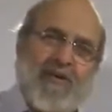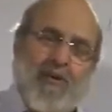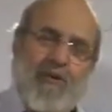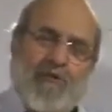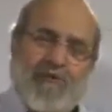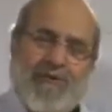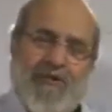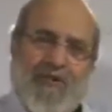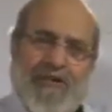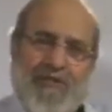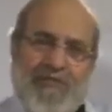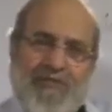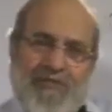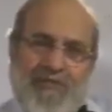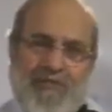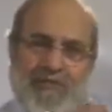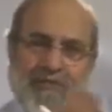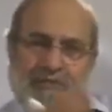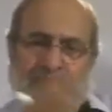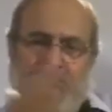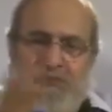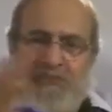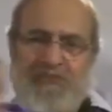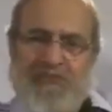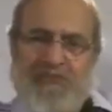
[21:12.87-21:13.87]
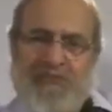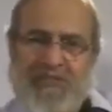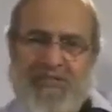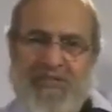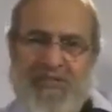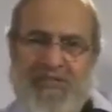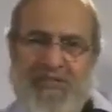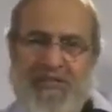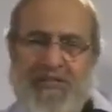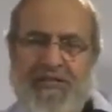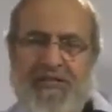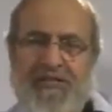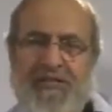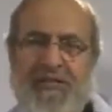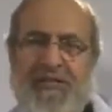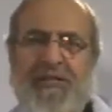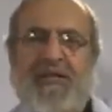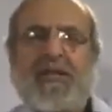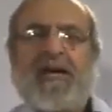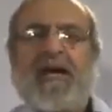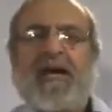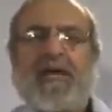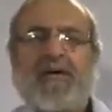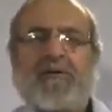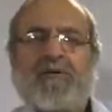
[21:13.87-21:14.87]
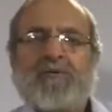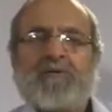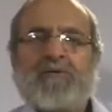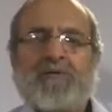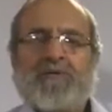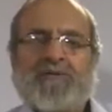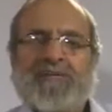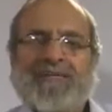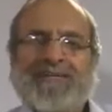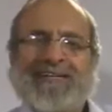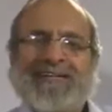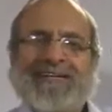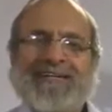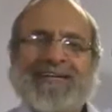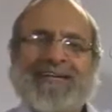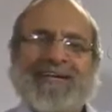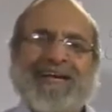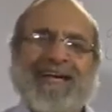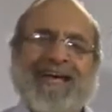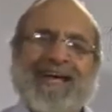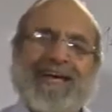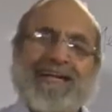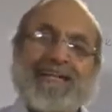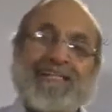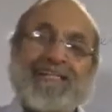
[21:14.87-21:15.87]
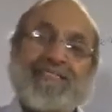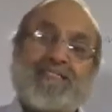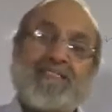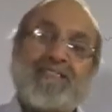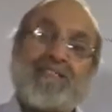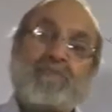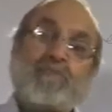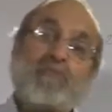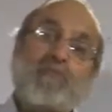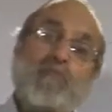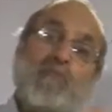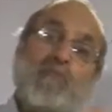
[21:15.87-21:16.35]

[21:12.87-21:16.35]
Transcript: of its preceding noun and is the